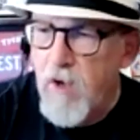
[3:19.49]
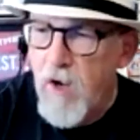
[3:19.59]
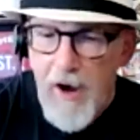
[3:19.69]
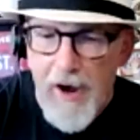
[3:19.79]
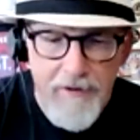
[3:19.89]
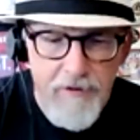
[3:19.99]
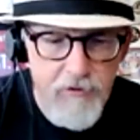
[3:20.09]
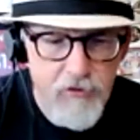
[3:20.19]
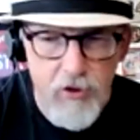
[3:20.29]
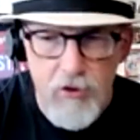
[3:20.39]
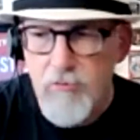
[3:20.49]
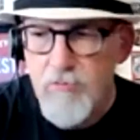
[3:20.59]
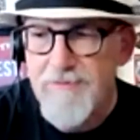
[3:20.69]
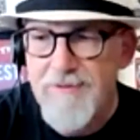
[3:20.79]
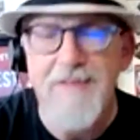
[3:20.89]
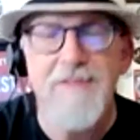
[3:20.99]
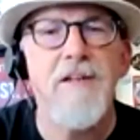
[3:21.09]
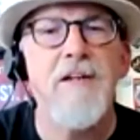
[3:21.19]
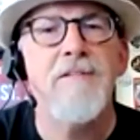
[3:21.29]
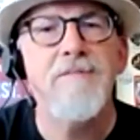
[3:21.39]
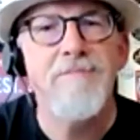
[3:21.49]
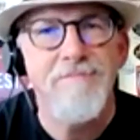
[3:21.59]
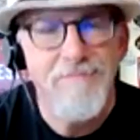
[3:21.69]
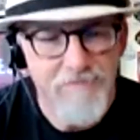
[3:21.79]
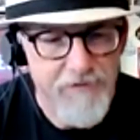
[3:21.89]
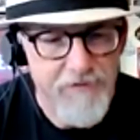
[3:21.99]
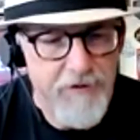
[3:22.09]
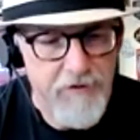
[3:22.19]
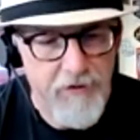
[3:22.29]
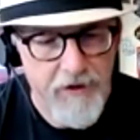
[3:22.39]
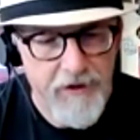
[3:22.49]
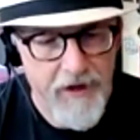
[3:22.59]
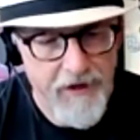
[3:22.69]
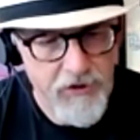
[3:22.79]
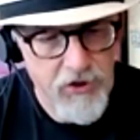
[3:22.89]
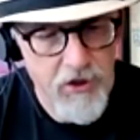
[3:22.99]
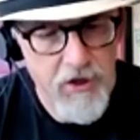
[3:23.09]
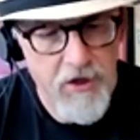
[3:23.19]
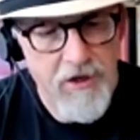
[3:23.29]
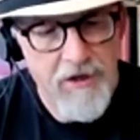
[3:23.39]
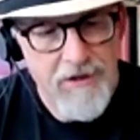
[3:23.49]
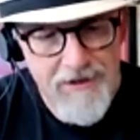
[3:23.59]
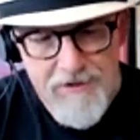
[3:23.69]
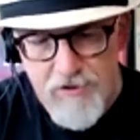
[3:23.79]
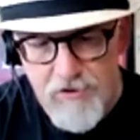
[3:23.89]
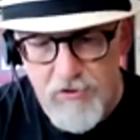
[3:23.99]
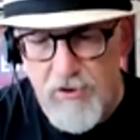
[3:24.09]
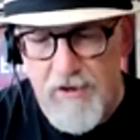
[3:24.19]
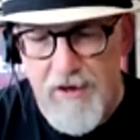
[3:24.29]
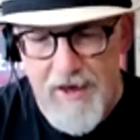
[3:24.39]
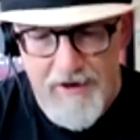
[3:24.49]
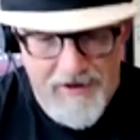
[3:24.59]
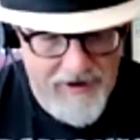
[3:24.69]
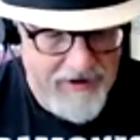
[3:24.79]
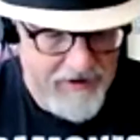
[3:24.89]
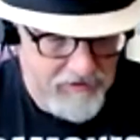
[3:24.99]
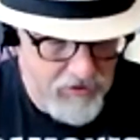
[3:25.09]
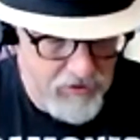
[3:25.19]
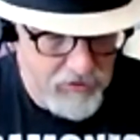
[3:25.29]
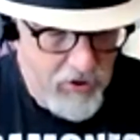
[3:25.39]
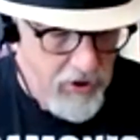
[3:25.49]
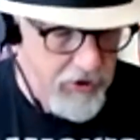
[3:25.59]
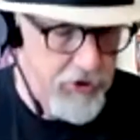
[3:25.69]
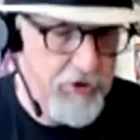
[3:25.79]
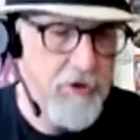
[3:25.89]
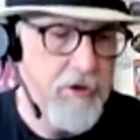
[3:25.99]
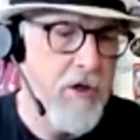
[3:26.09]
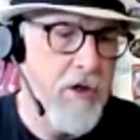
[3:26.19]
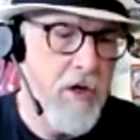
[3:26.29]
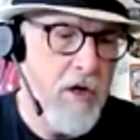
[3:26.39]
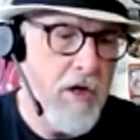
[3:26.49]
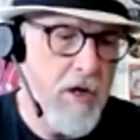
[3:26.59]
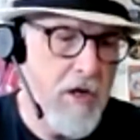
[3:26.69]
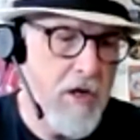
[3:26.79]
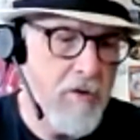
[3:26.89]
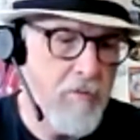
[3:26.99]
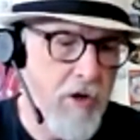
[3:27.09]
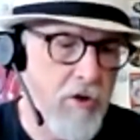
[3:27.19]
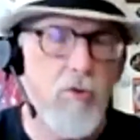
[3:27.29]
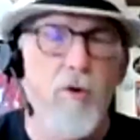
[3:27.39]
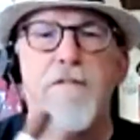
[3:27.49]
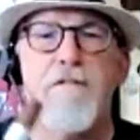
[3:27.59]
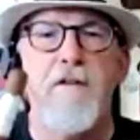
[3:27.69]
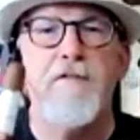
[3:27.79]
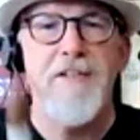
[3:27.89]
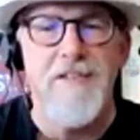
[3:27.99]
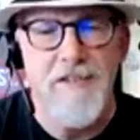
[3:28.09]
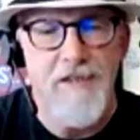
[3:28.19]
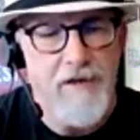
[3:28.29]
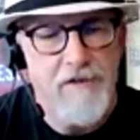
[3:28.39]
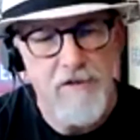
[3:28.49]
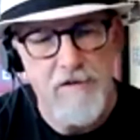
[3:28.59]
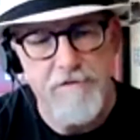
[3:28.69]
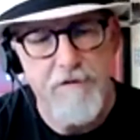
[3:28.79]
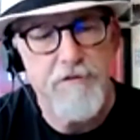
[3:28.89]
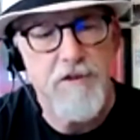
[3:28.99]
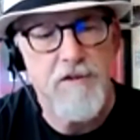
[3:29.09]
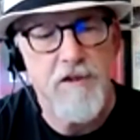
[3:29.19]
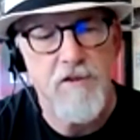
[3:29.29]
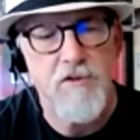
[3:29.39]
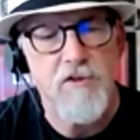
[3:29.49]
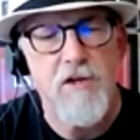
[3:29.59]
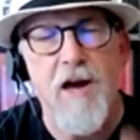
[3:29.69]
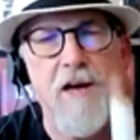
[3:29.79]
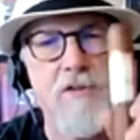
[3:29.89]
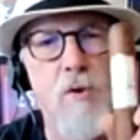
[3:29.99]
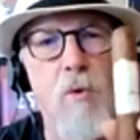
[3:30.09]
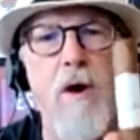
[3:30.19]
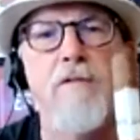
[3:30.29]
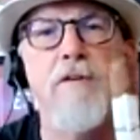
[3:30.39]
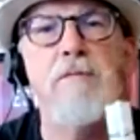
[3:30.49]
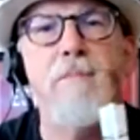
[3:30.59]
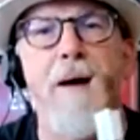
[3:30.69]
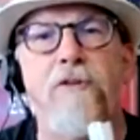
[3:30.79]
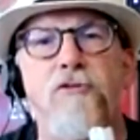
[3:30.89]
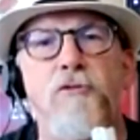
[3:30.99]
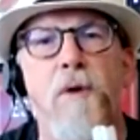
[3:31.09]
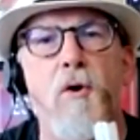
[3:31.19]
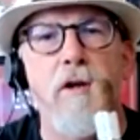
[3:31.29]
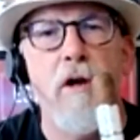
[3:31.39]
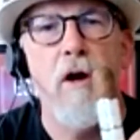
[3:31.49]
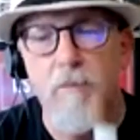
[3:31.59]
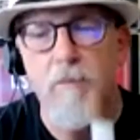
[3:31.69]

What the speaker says: All right. So that's a 50 ring gauge. Let's look at a little larger. We're going to do a 56. This is a 56. This is a Casa Cuevas Patrimonio.